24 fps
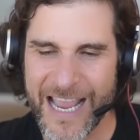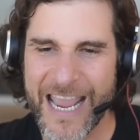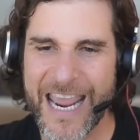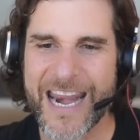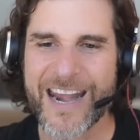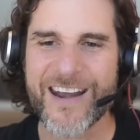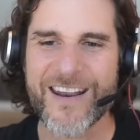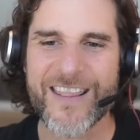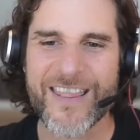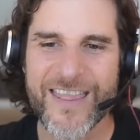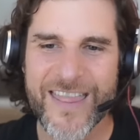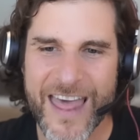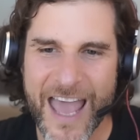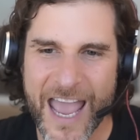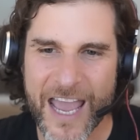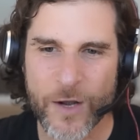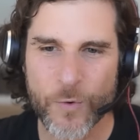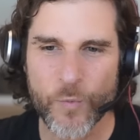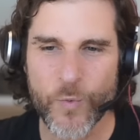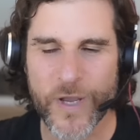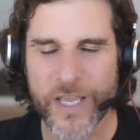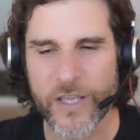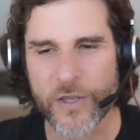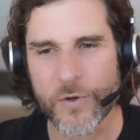And
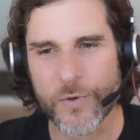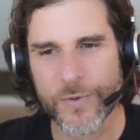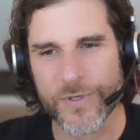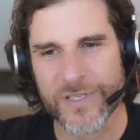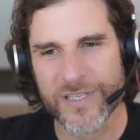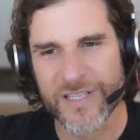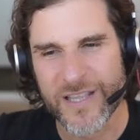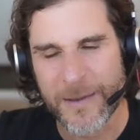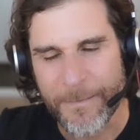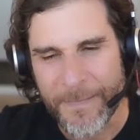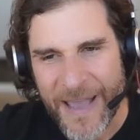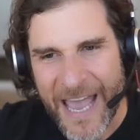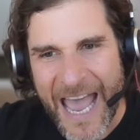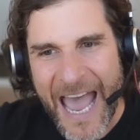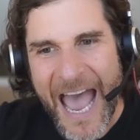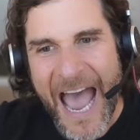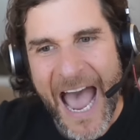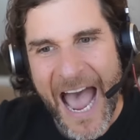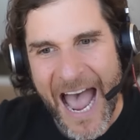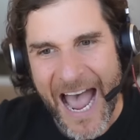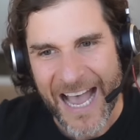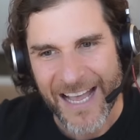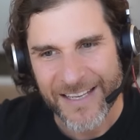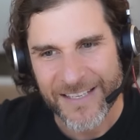then we use the
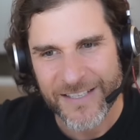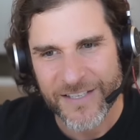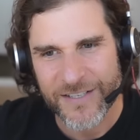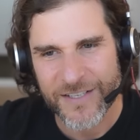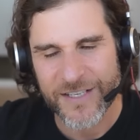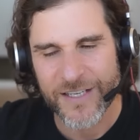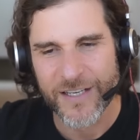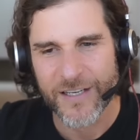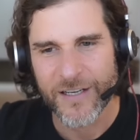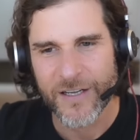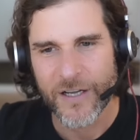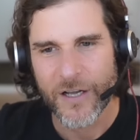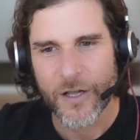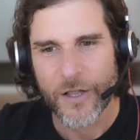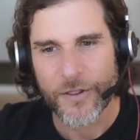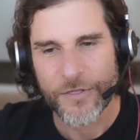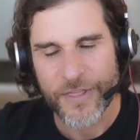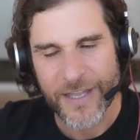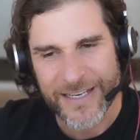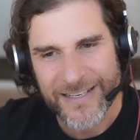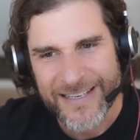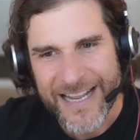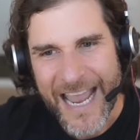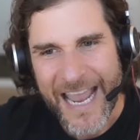past,
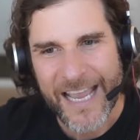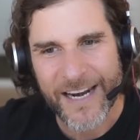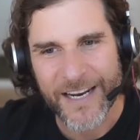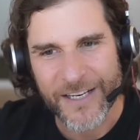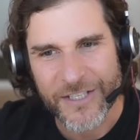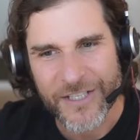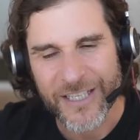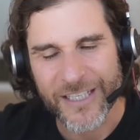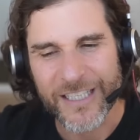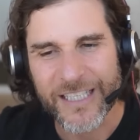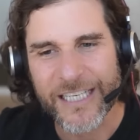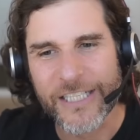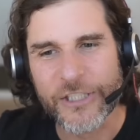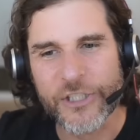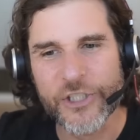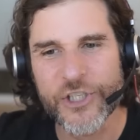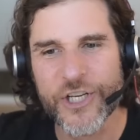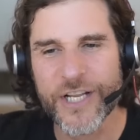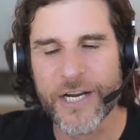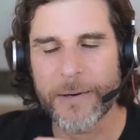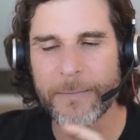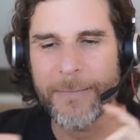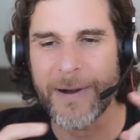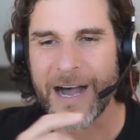the data to
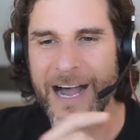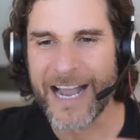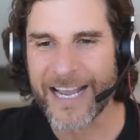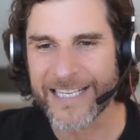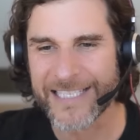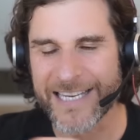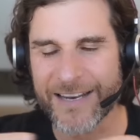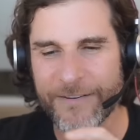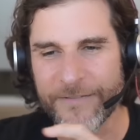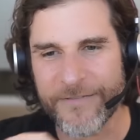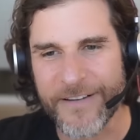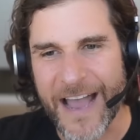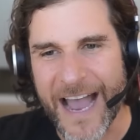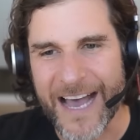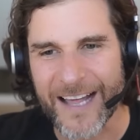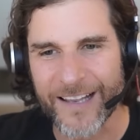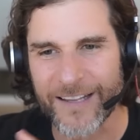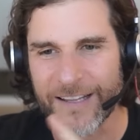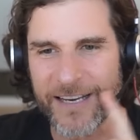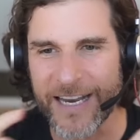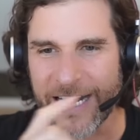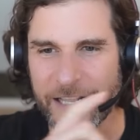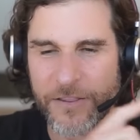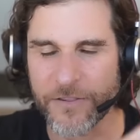legitimize and
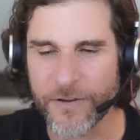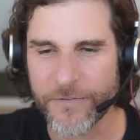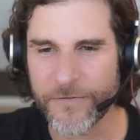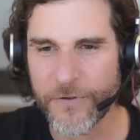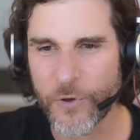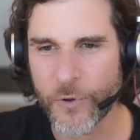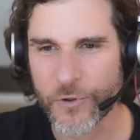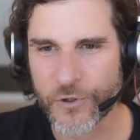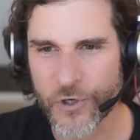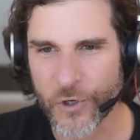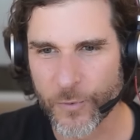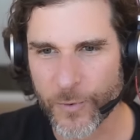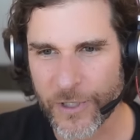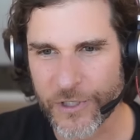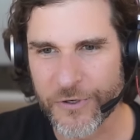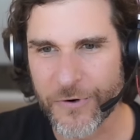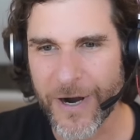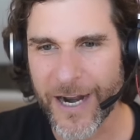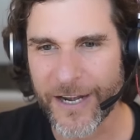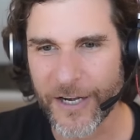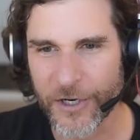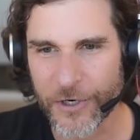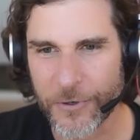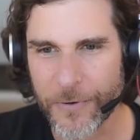validate the future we're
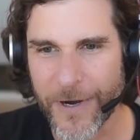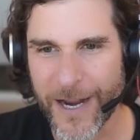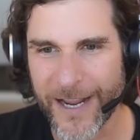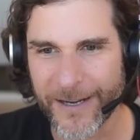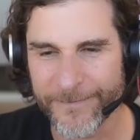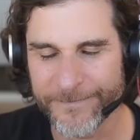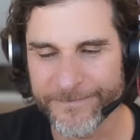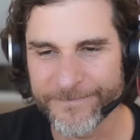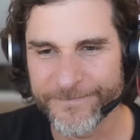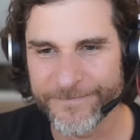trying to create